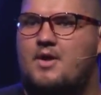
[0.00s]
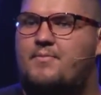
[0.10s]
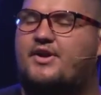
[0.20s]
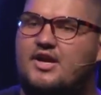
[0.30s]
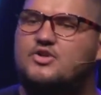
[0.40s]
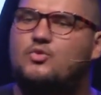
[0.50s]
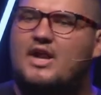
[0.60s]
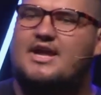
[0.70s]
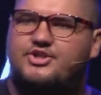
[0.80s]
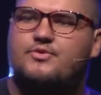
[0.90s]
But here's what
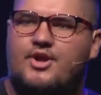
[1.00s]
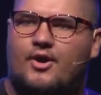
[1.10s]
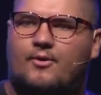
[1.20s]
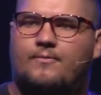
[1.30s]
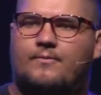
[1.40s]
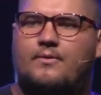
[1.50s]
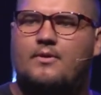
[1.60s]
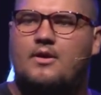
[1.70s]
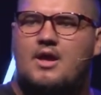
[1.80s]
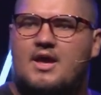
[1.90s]
I do
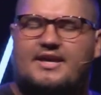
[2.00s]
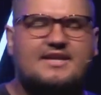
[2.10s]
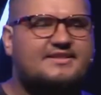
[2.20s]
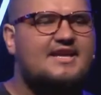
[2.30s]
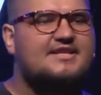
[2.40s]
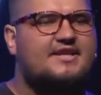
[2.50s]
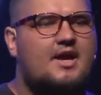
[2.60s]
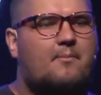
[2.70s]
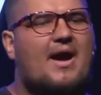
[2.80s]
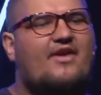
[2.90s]
know He says,
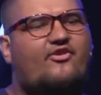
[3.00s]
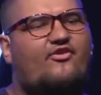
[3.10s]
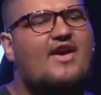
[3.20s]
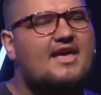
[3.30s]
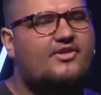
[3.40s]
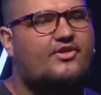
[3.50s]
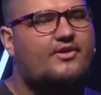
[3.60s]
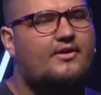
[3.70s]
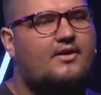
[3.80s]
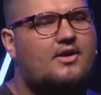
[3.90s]
By faith,
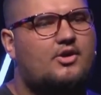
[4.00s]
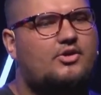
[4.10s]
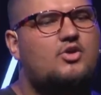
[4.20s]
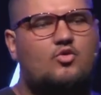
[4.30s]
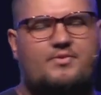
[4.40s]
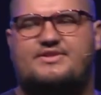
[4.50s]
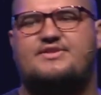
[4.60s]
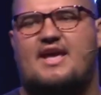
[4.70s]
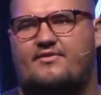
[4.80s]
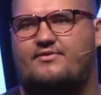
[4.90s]
you will be
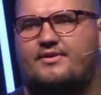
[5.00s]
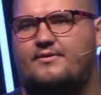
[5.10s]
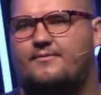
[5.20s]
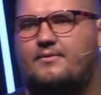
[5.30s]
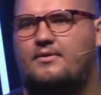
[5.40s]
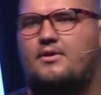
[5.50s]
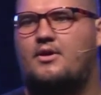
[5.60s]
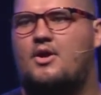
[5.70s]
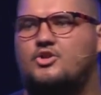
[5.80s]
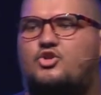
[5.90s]
saved.
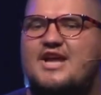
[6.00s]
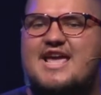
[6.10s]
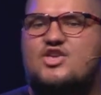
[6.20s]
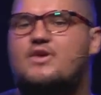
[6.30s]
Today, you